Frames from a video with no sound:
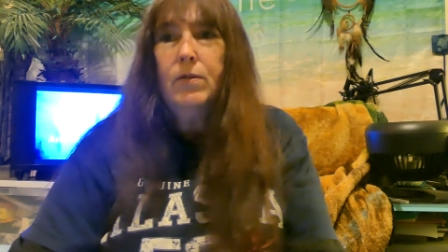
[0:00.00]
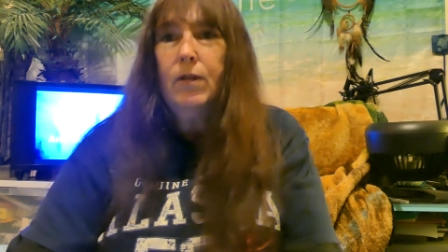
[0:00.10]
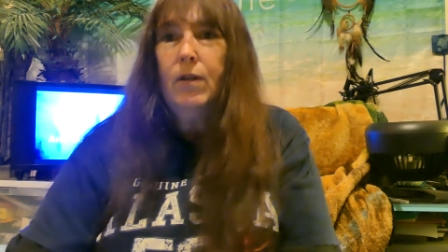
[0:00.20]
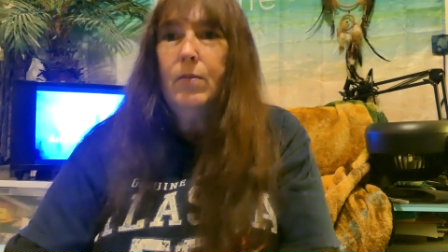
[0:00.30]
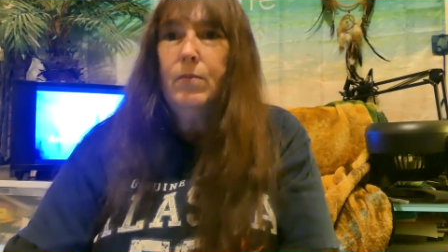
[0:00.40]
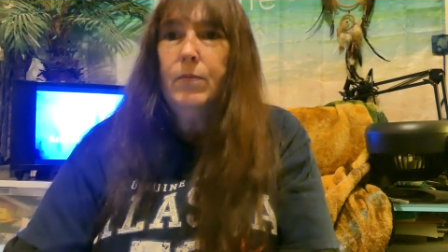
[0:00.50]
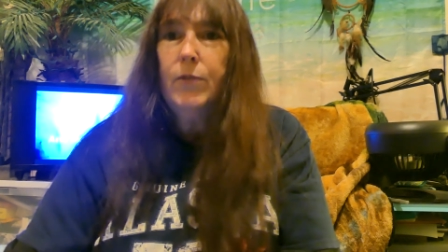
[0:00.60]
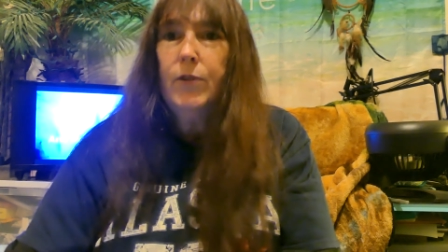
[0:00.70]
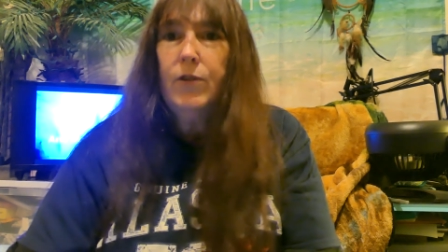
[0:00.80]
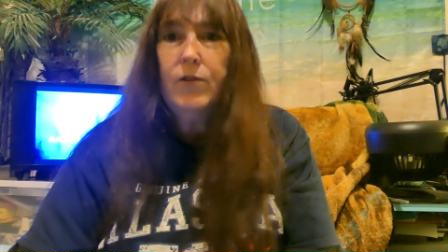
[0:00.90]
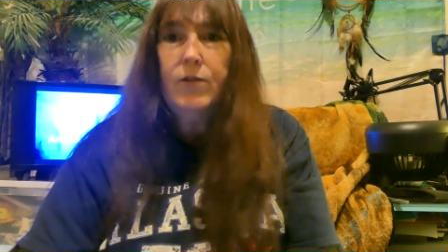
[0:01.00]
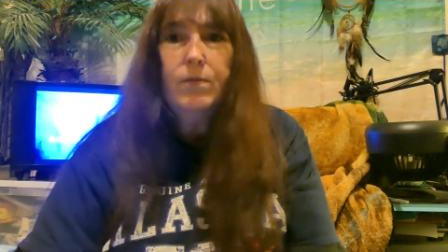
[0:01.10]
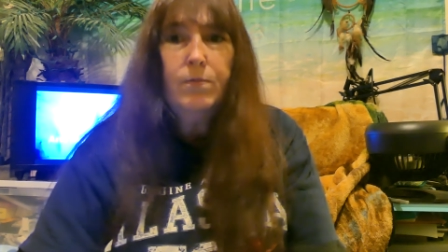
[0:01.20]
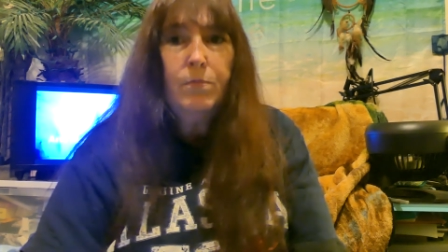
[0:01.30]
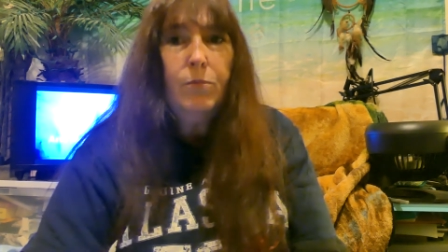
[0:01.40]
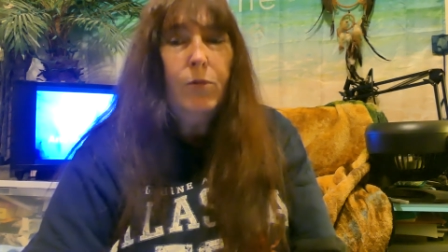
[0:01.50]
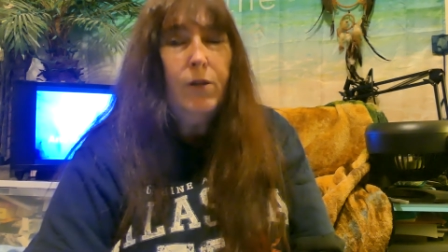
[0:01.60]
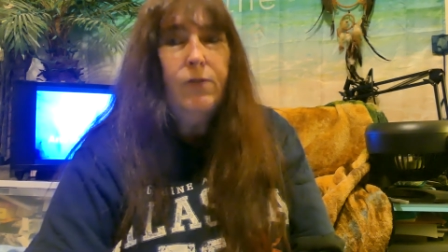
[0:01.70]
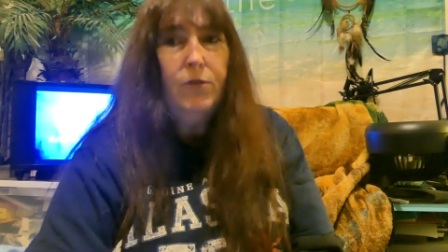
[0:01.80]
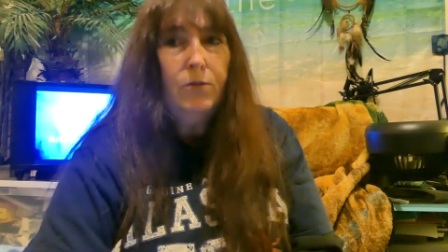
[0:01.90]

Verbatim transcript: um, there's quite a few